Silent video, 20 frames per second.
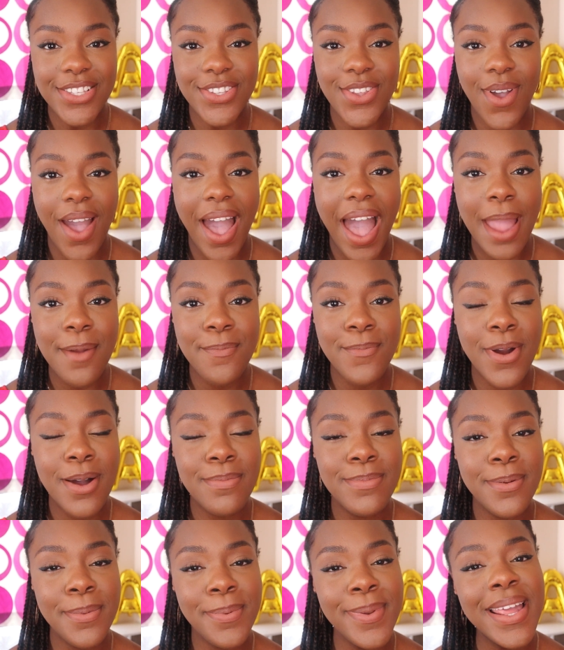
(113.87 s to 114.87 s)
So I
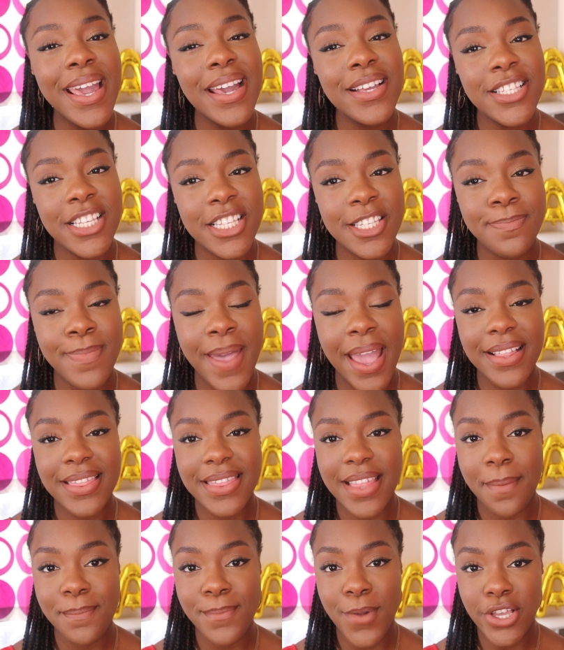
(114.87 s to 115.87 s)
probably
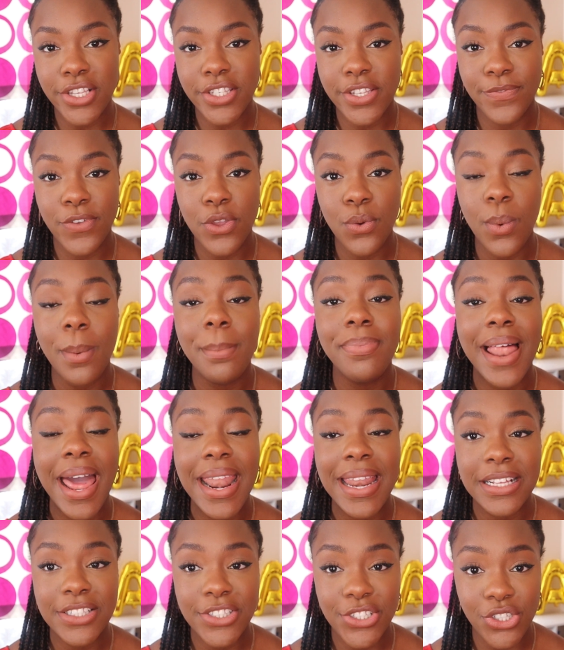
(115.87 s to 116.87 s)
suspect that most of you were
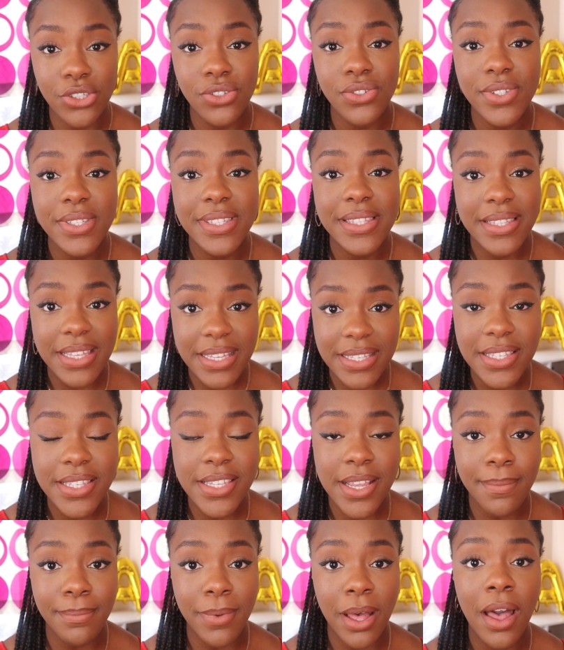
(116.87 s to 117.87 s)
planning to use this
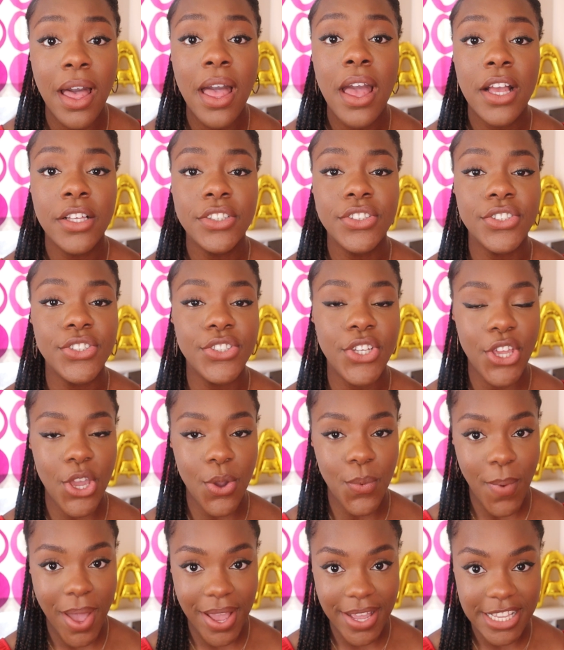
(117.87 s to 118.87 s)
summer to do
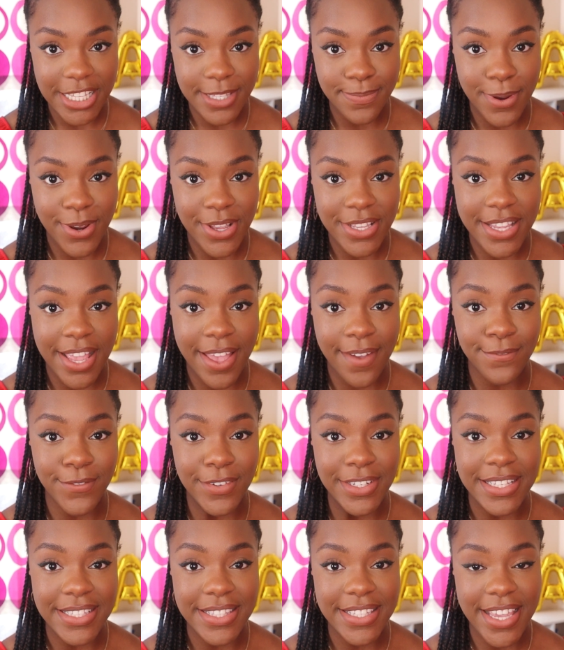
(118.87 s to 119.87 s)
your work experience and
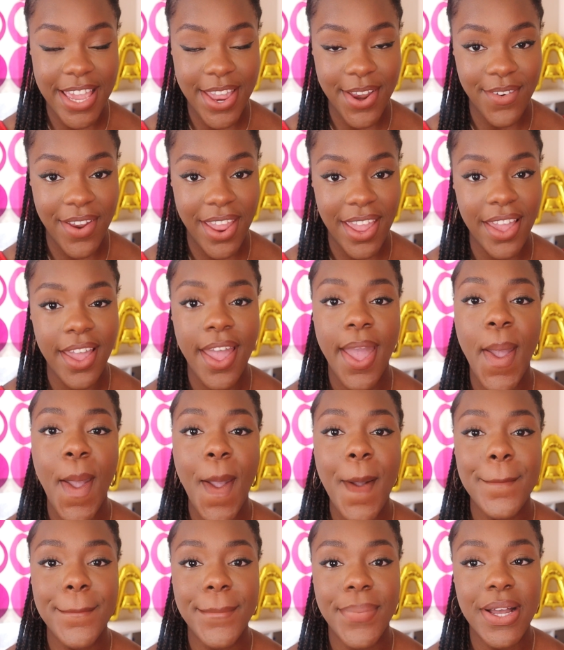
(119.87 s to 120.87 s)
volunteering,
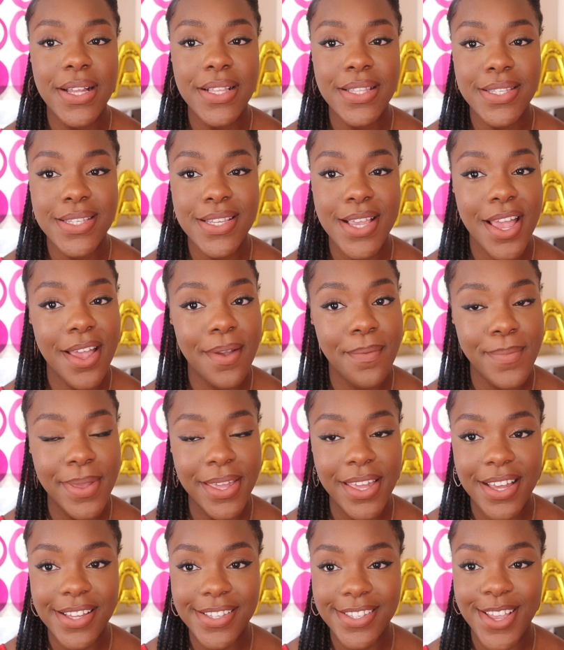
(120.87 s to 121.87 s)
but
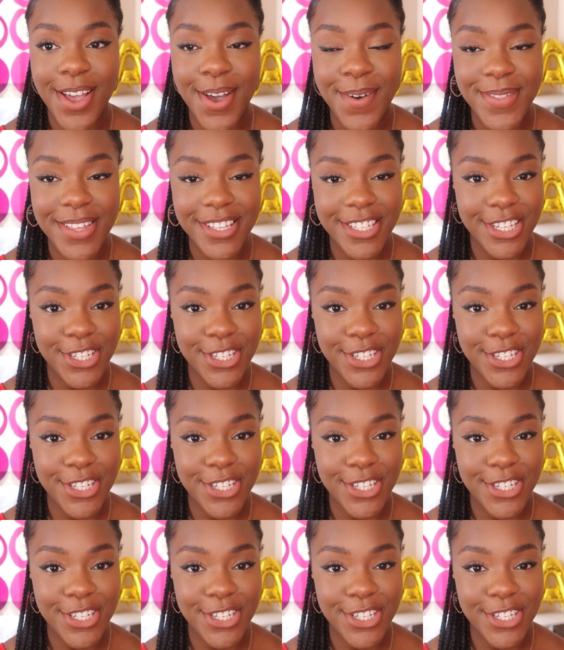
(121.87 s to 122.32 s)
because of the